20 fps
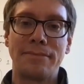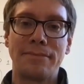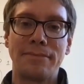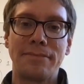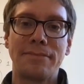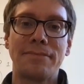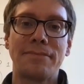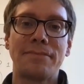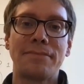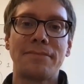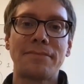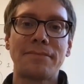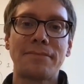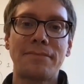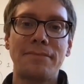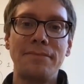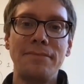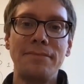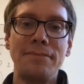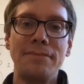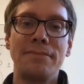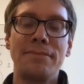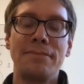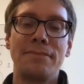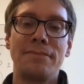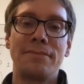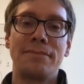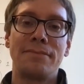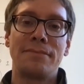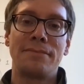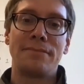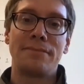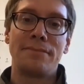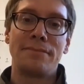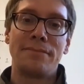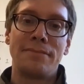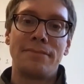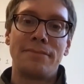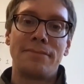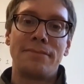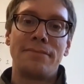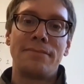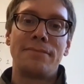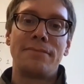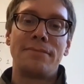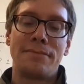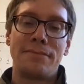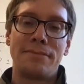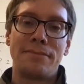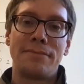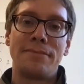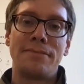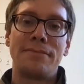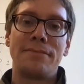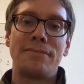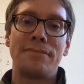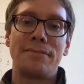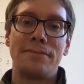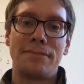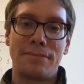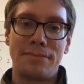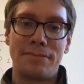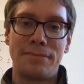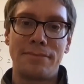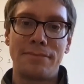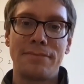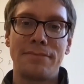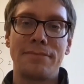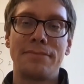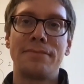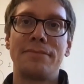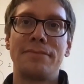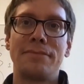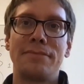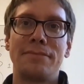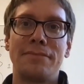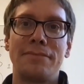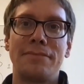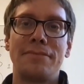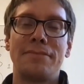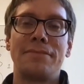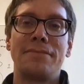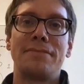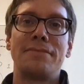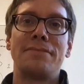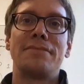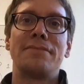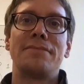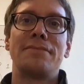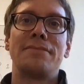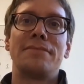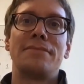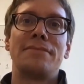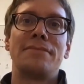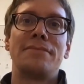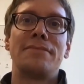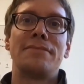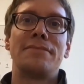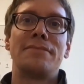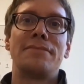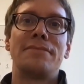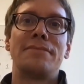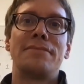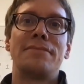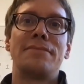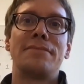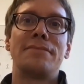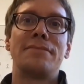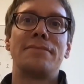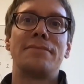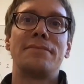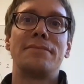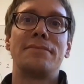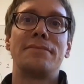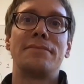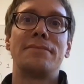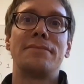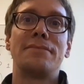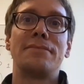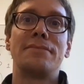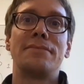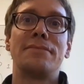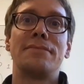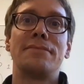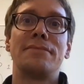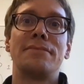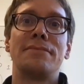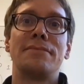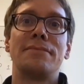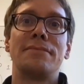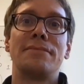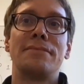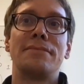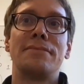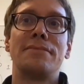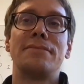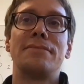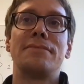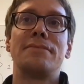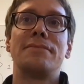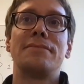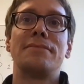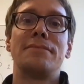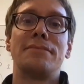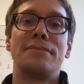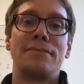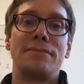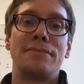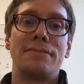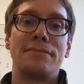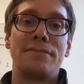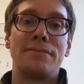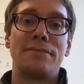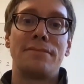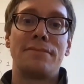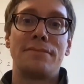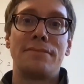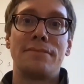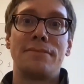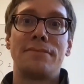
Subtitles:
[no speech]